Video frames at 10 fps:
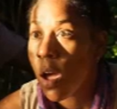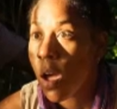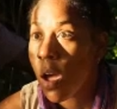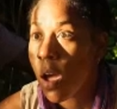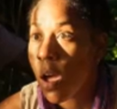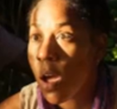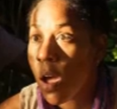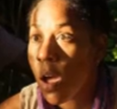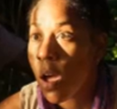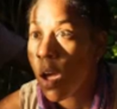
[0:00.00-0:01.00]

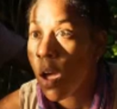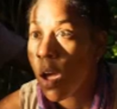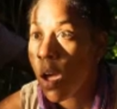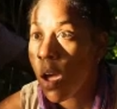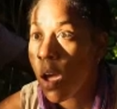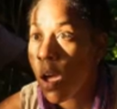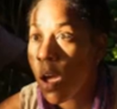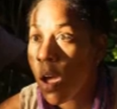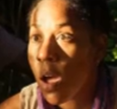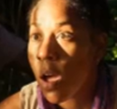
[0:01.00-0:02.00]

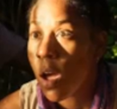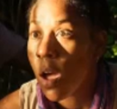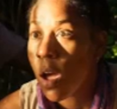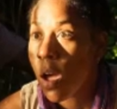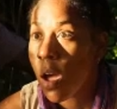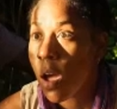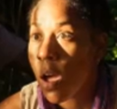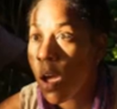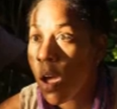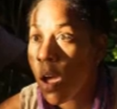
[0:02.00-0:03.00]

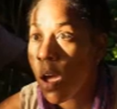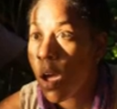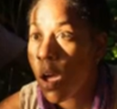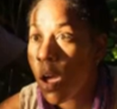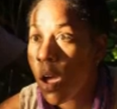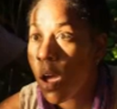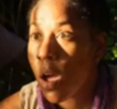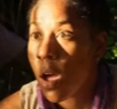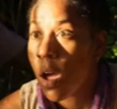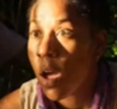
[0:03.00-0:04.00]

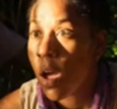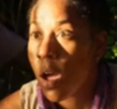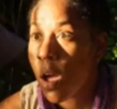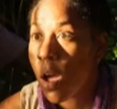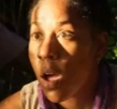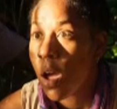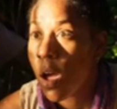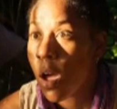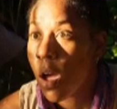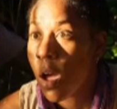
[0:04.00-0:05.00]

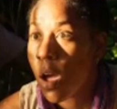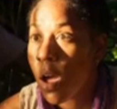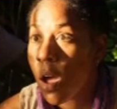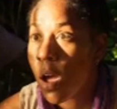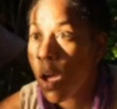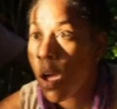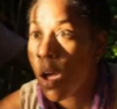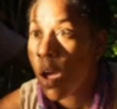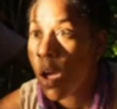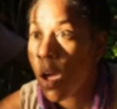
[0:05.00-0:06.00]

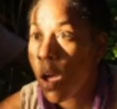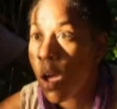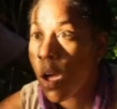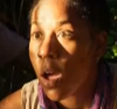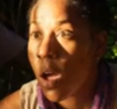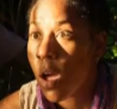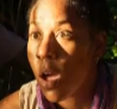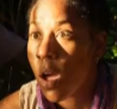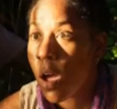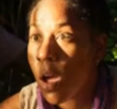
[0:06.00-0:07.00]

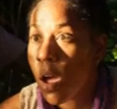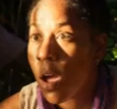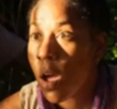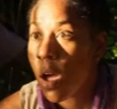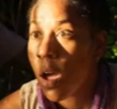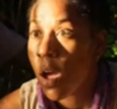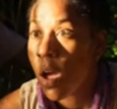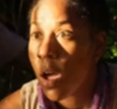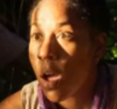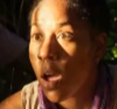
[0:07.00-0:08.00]
The person shown says nothing.